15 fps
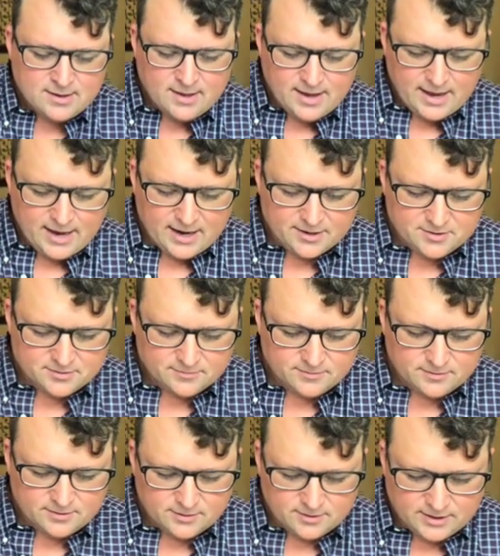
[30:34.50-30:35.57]
And
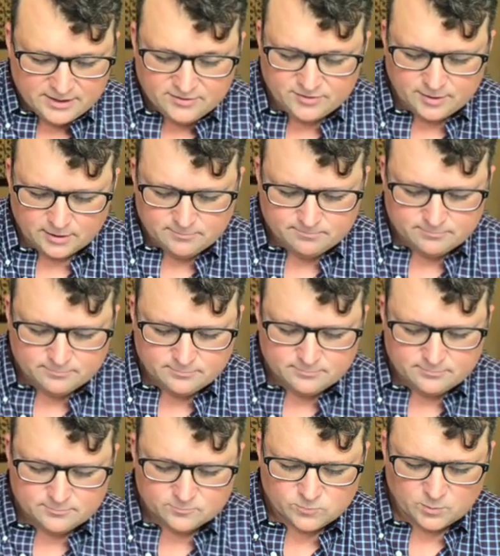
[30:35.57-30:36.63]
his son
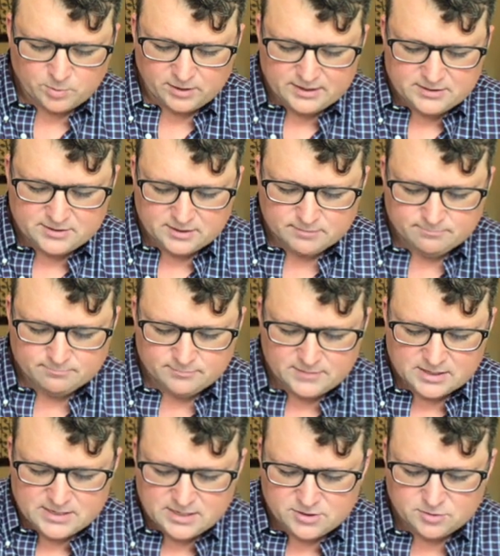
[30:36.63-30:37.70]
replaced him,
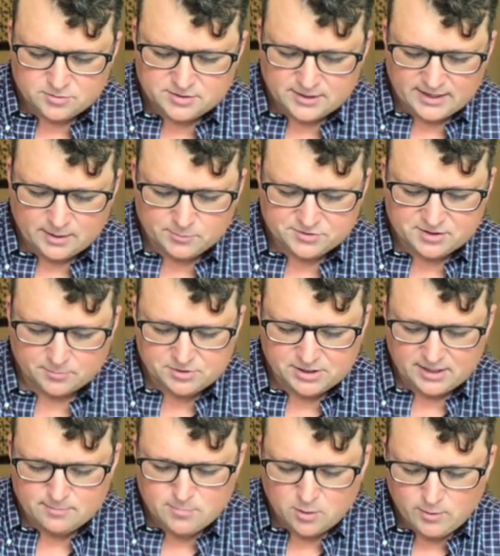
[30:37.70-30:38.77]
and he too said, I will
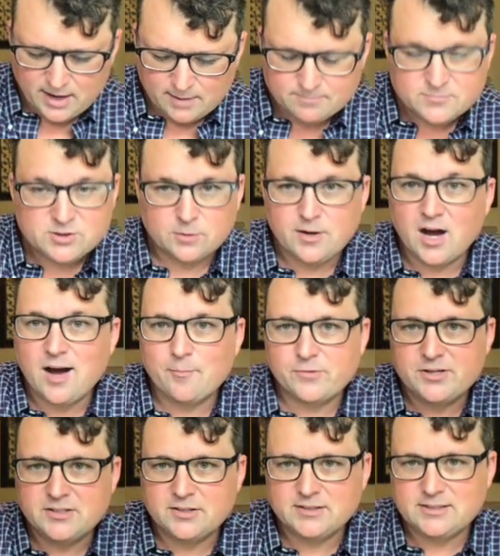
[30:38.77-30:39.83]
subjugate Moab. So
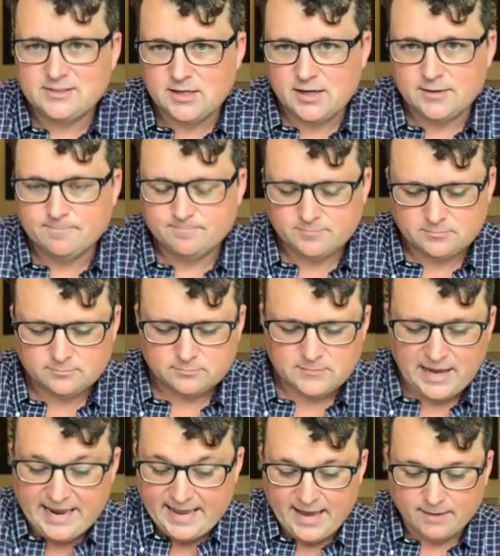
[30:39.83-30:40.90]
Omri's son,
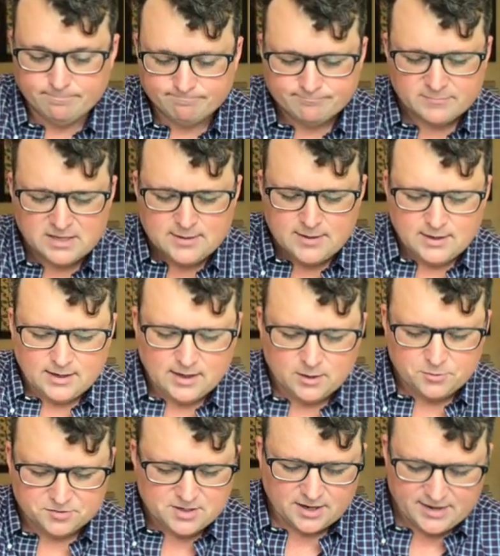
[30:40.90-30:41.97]
Ahab,
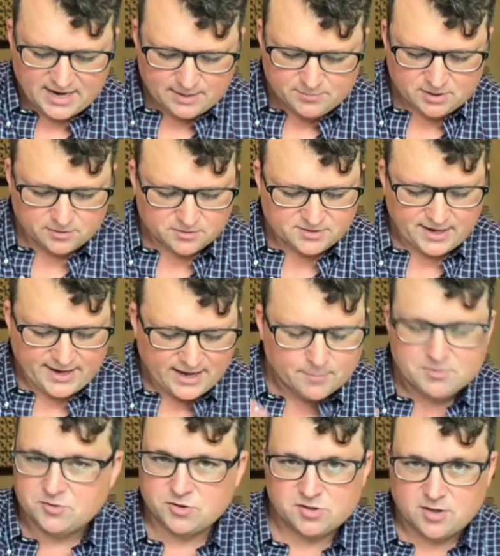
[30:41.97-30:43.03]
who's not named here as Ahab,
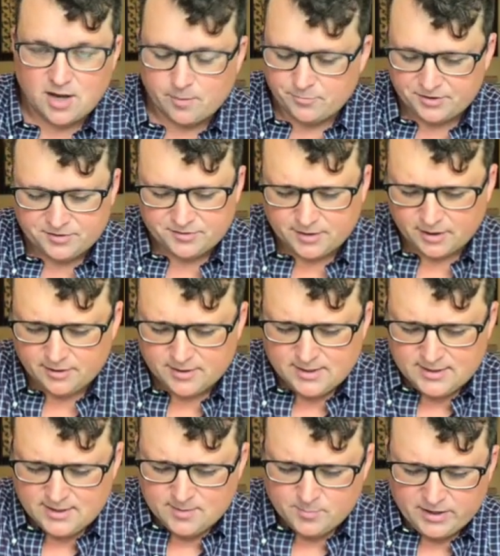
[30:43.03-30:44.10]
he's just Omri's son.
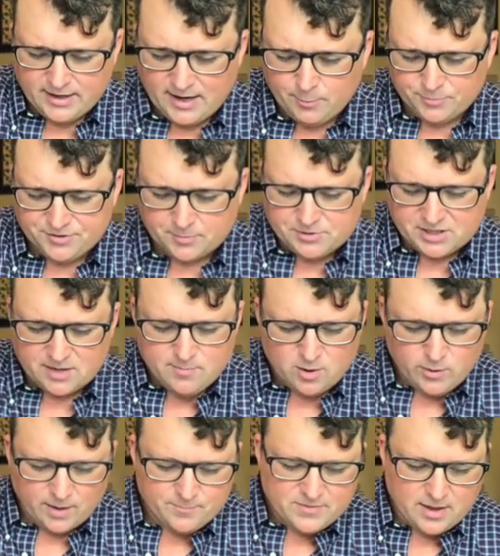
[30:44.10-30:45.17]
But I will subjugate
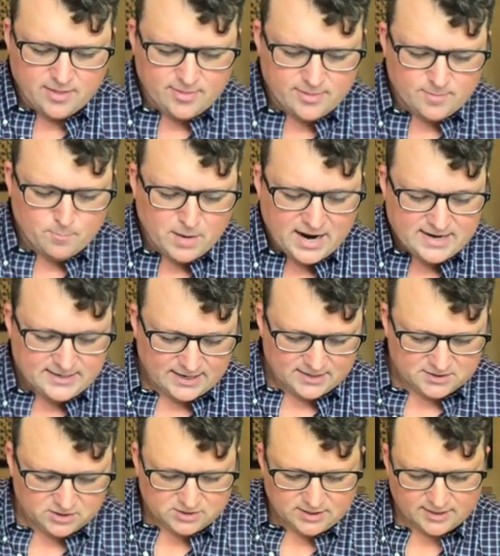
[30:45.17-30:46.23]
Moab. In my days,
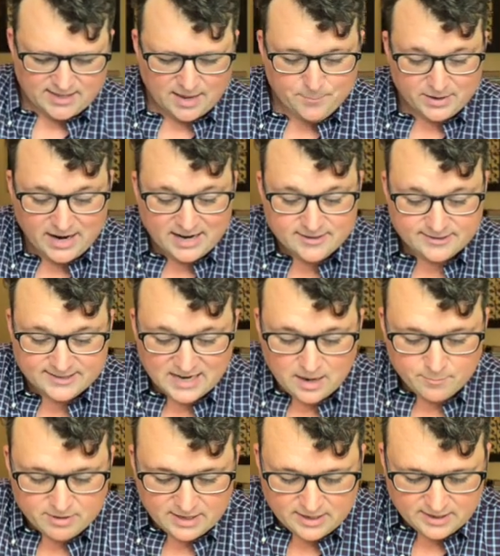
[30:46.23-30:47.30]
he said that, but I
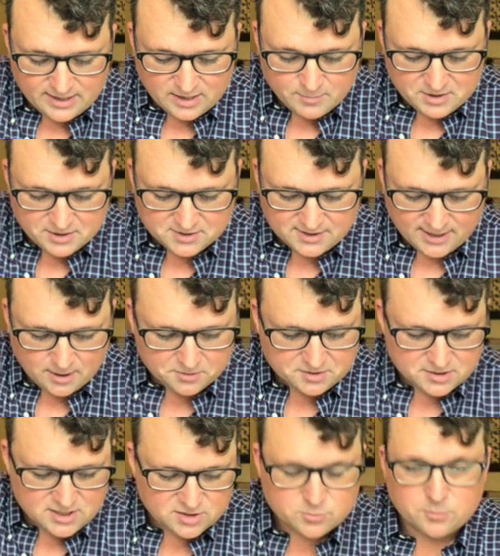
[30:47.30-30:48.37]
dominated him and his house, and
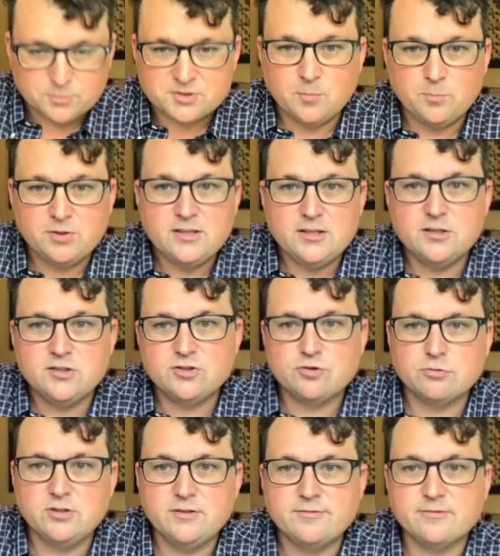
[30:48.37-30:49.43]
Israel was completely
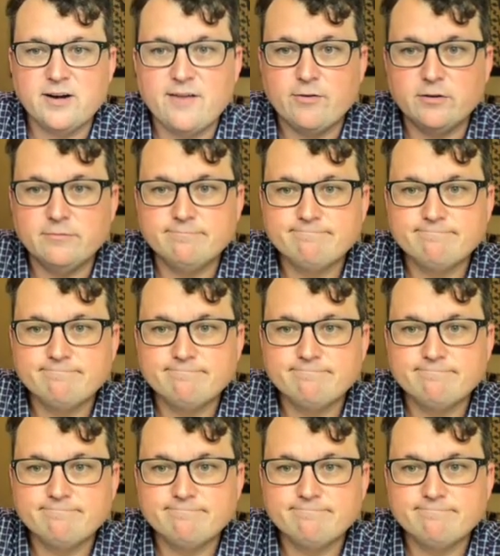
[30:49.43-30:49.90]
destroyed forever.